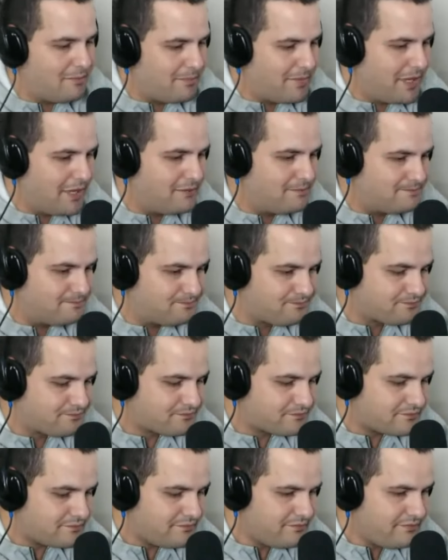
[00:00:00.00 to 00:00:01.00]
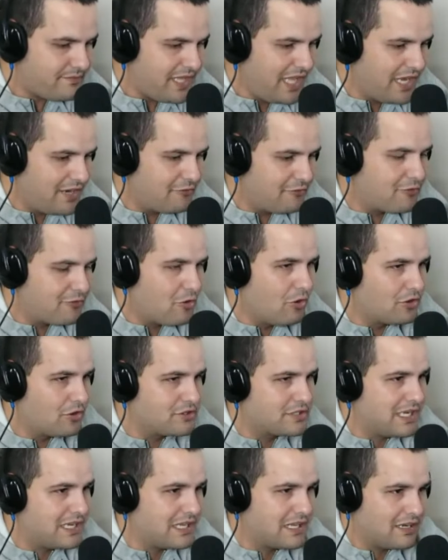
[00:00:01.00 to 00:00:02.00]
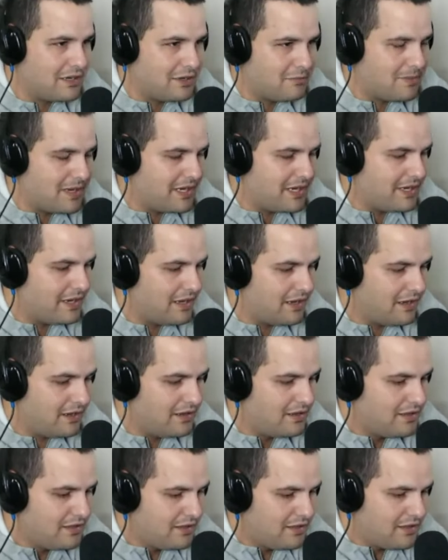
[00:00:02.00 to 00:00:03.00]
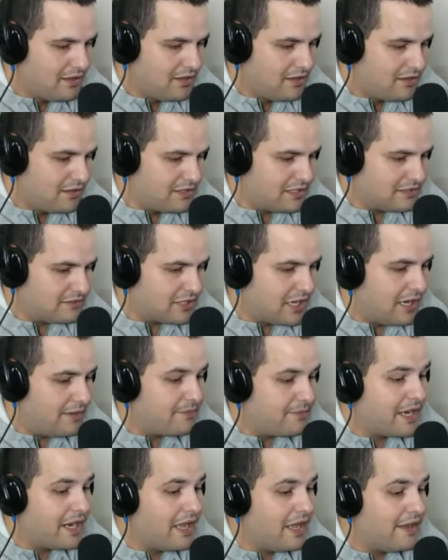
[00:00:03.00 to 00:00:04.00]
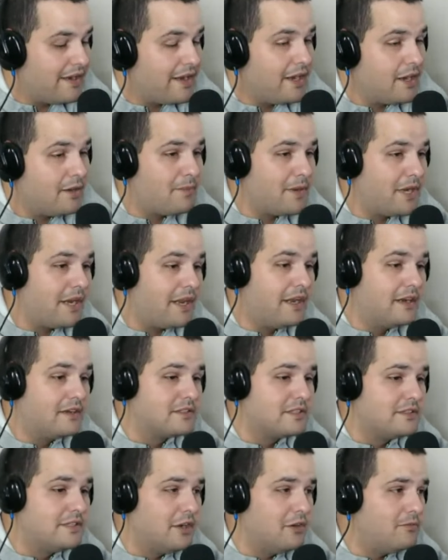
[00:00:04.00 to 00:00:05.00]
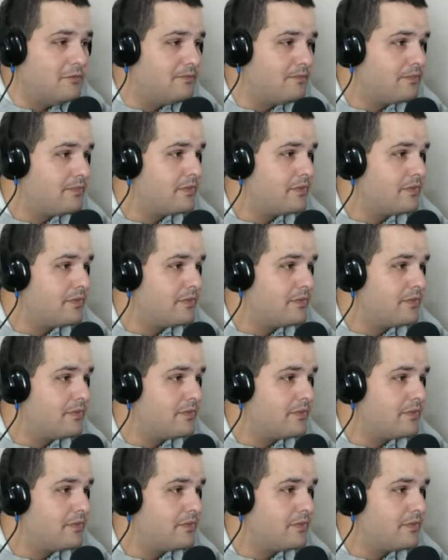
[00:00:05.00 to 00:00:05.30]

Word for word: But and of course, I clear my uh the time that I had here. But here's the deal: